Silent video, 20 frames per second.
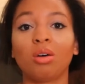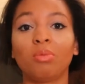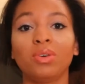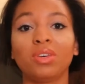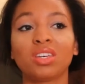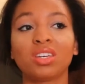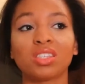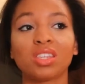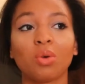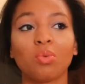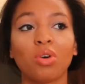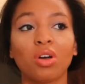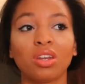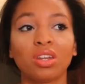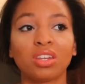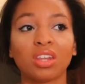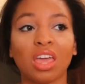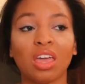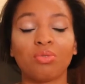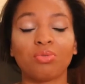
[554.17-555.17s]
because I
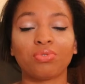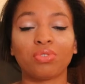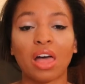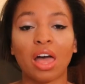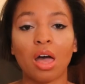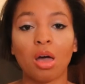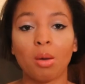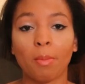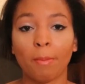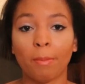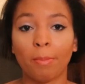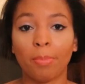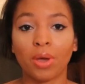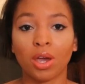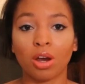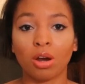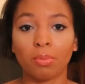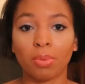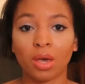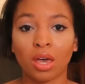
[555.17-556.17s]
wanted a flat
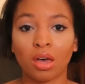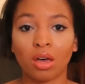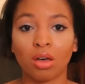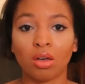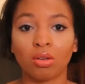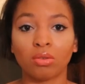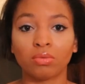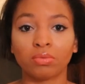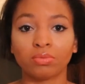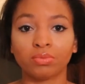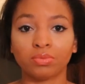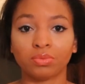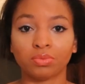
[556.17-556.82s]
barbell